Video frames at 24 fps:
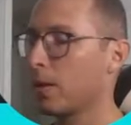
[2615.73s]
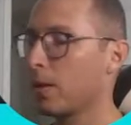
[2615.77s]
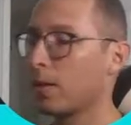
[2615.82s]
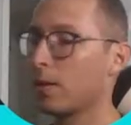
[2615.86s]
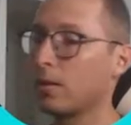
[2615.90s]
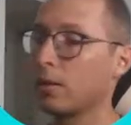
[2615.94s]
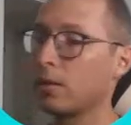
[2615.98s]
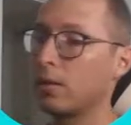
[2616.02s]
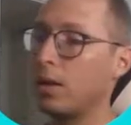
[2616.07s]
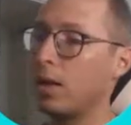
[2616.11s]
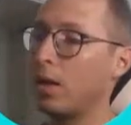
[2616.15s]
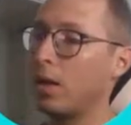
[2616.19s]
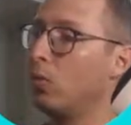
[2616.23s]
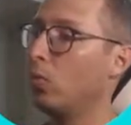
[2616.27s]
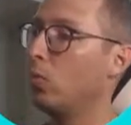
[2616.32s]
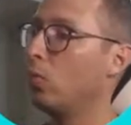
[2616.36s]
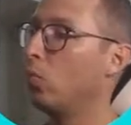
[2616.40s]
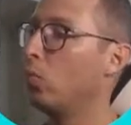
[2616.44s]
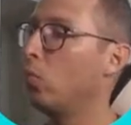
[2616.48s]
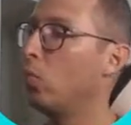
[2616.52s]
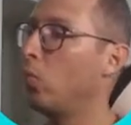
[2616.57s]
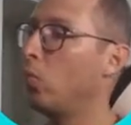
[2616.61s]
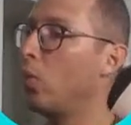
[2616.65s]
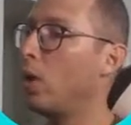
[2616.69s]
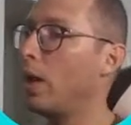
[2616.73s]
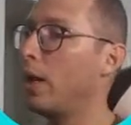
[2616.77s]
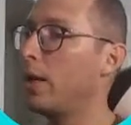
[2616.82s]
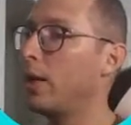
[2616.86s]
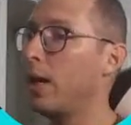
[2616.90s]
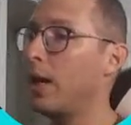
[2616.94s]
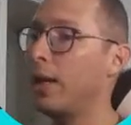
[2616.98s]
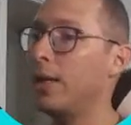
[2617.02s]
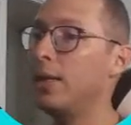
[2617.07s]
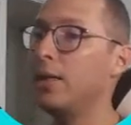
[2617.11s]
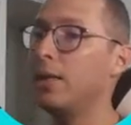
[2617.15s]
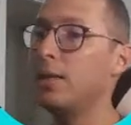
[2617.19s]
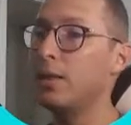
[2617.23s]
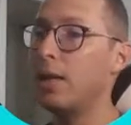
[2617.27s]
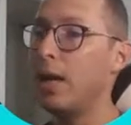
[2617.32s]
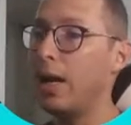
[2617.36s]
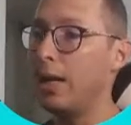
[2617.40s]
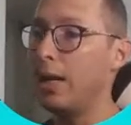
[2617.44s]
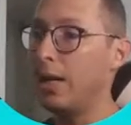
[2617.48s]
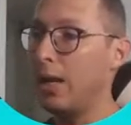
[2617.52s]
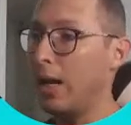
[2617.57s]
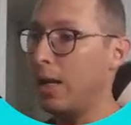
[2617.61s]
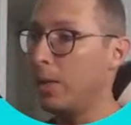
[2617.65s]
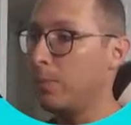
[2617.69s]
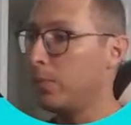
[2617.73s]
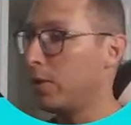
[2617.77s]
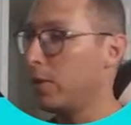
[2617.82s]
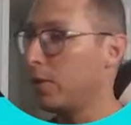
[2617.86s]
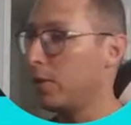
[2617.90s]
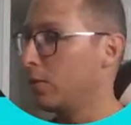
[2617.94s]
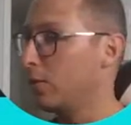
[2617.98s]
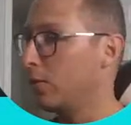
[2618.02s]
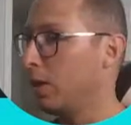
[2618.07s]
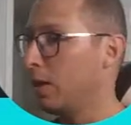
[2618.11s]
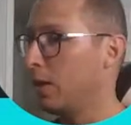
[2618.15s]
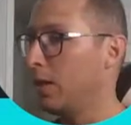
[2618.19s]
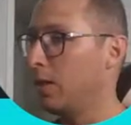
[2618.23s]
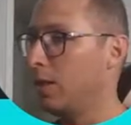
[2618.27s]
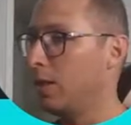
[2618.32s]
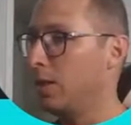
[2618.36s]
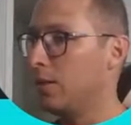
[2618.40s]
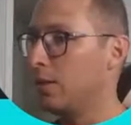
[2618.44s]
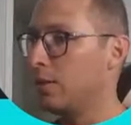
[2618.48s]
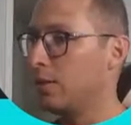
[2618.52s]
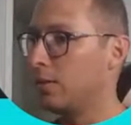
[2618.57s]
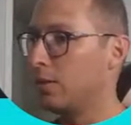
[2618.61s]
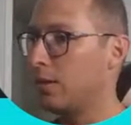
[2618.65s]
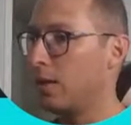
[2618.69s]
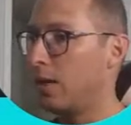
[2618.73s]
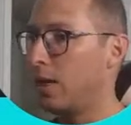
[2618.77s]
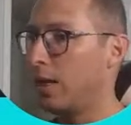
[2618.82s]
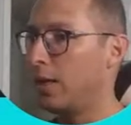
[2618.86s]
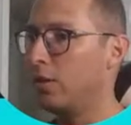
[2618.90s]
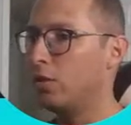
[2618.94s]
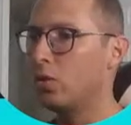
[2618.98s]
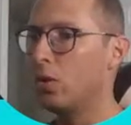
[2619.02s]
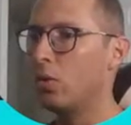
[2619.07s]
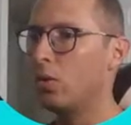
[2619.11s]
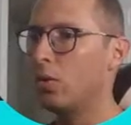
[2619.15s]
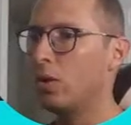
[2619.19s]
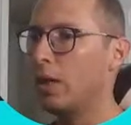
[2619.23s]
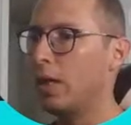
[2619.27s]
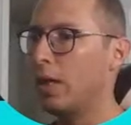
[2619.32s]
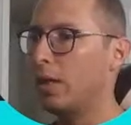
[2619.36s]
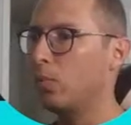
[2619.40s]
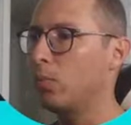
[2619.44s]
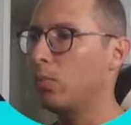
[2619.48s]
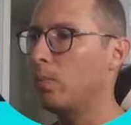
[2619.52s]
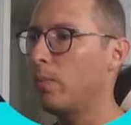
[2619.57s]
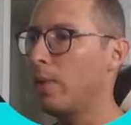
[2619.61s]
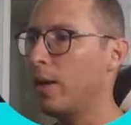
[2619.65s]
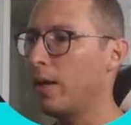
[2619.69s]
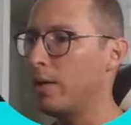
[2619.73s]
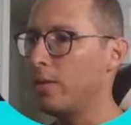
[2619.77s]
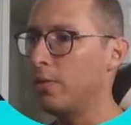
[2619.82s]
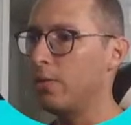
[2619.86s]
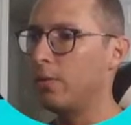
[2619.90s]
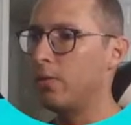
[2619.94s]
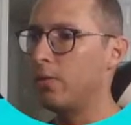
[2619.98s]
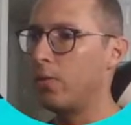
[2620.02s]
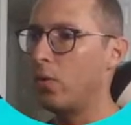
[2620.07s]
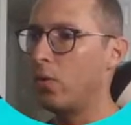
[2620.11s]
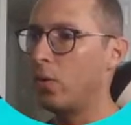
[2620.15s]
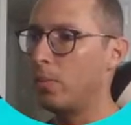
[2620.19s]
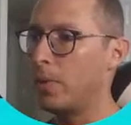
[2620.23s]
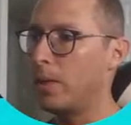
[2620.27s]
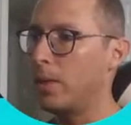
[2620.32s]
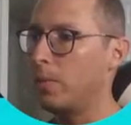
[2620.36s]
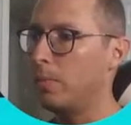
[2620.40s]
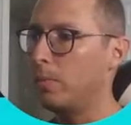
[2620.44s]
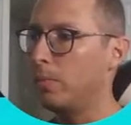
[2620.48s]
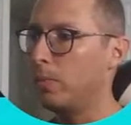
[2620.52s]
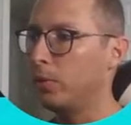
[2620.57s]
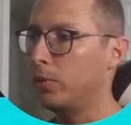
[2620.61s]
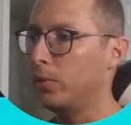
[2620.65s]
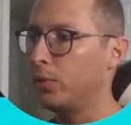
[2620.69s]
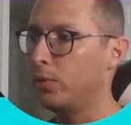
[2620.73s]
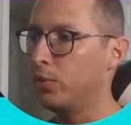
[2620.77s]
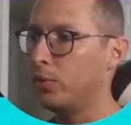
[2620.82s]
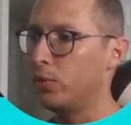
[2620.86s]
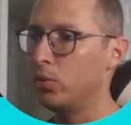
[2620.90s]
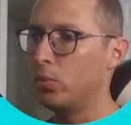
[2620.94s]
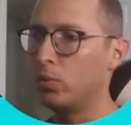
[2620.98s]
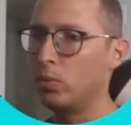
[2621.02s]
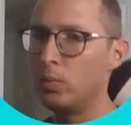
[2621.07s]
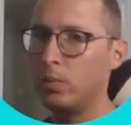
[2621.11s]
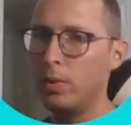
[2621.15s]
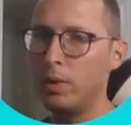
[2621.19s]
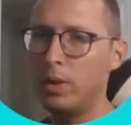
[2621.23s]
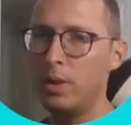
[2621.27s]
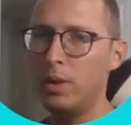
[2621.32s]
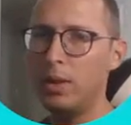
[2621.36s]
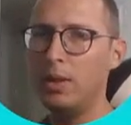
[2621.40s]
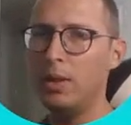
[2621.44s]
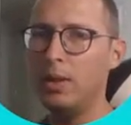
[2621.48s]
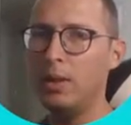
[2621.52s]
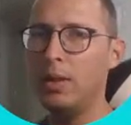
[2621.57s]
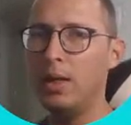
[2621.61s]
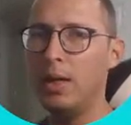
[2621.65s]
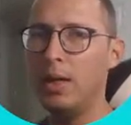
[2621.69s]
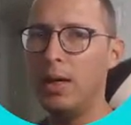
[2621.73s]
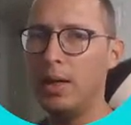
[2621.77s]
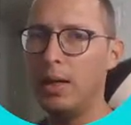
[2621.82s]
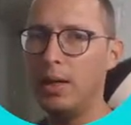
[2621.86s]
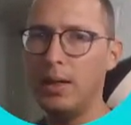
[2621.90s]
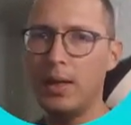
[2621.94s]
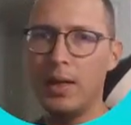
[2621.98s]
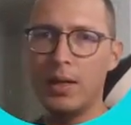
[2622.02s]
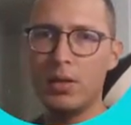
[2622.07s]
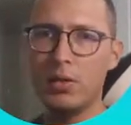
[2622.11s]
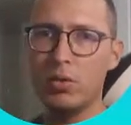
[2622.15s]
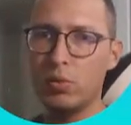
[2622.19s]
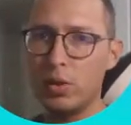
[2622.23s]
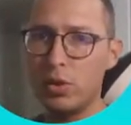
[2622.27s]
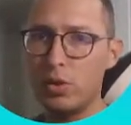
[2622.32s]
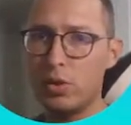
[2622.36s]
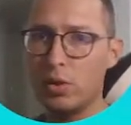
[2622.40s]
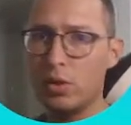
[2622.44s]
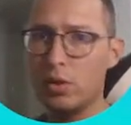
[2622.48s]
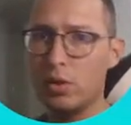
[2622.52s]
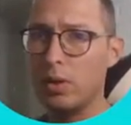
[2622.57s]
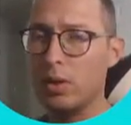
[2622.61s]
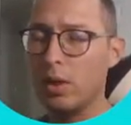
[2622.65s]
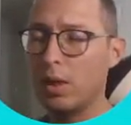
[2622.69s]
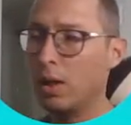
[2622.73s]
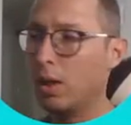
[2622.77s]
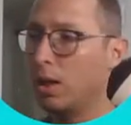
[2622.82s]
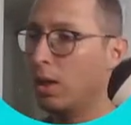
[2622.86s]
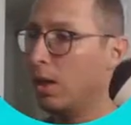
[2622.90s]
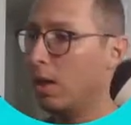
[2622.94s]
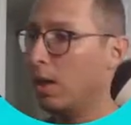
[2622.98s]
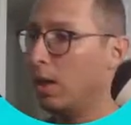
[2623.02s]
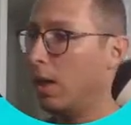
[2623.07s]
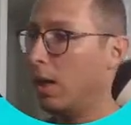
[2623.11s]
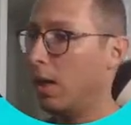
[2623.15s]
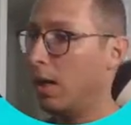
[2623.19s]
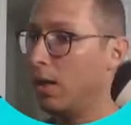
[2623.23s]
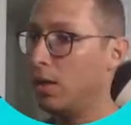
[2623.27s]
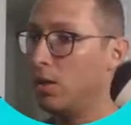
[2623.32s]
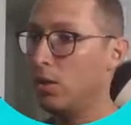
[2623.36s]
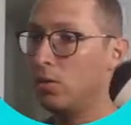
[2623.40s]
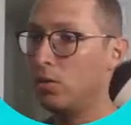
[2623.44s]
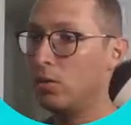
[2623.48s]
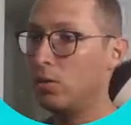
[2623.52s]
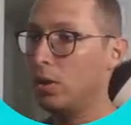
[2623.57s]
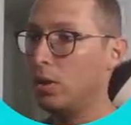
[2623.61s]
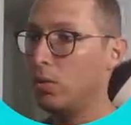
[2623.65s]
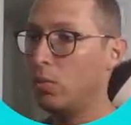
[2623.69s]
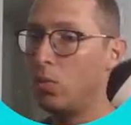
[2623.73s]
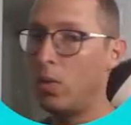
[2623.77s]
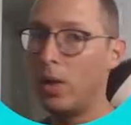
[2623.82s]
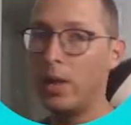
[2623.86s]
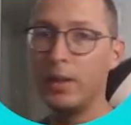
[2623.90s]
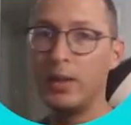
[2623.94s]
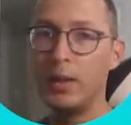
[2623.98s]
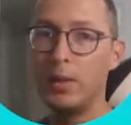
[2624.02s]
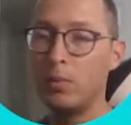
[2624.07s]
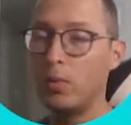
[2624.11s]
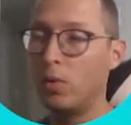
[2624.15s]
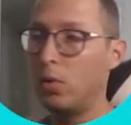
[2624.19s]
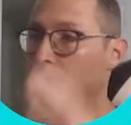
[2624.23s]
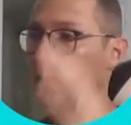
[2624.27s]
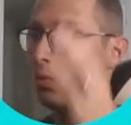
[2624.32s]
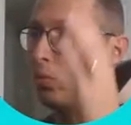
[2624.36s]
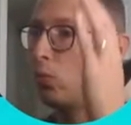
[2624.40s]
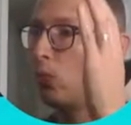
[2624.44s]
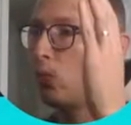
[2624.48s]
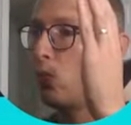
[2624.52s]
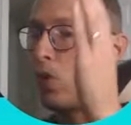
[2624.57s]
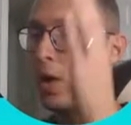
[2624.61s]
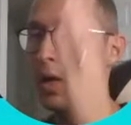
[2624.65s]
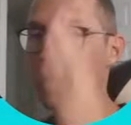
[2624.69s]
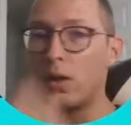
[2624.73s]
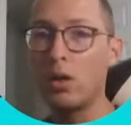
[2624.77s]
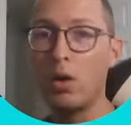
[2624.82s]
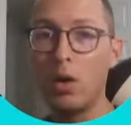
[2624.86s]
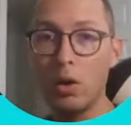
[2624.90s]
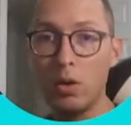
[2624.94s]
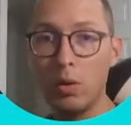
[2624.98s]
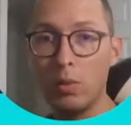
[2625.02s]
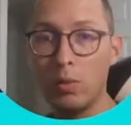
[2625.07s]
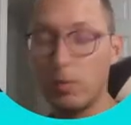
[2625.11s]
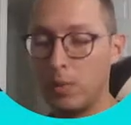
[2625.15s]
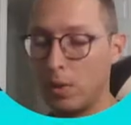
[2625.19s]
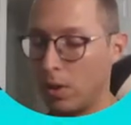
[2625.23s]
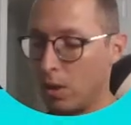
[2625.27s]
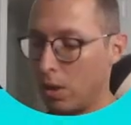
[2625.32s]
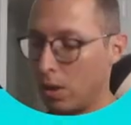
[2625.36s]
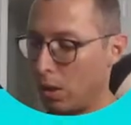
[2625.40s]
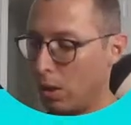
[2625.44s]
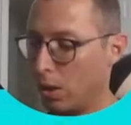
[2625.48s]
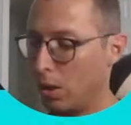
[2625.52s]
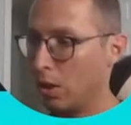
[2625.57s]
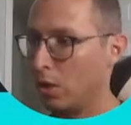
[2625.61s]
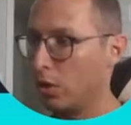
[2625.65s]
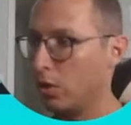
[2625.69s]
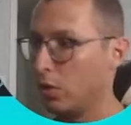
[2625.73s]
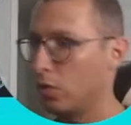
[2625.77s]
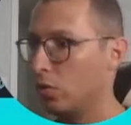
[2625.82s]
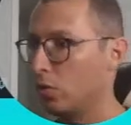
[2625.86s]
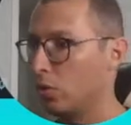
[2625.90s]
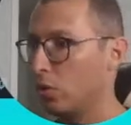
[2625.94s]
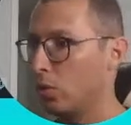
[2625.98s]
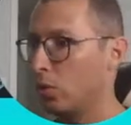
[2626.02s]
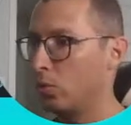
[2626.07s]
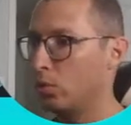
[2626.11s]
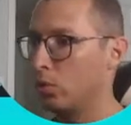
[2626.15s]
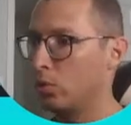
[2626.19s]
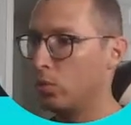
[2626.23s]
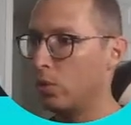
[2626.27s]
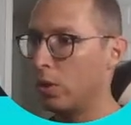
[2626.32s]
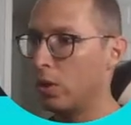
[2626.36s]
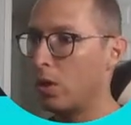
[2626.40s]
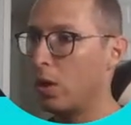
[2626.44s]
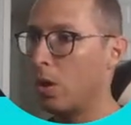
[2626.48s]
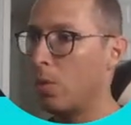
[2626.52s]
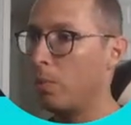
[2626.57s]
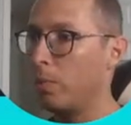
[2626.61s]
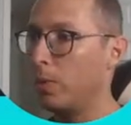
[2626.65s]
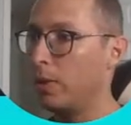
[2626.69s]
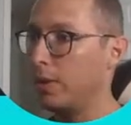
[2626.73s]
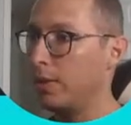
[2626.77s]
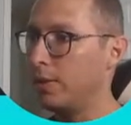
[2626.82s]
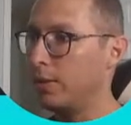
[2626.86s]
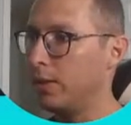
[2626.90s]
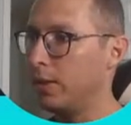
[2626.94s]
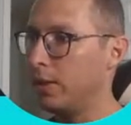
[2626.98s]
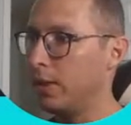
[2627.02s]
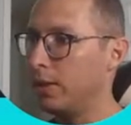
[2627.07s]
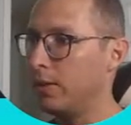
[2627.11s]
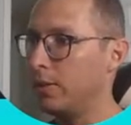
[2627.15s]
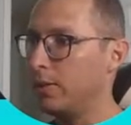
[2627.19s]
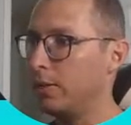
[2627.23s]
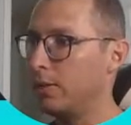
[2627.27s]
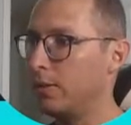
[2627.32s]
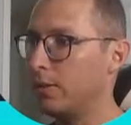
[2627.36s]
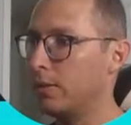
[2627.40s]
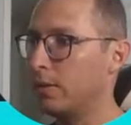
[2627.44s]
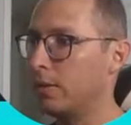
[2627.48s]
Now, what I like personally is I don't like my form inputs to be next to each other. I usually want them on one column. So to accomplish this,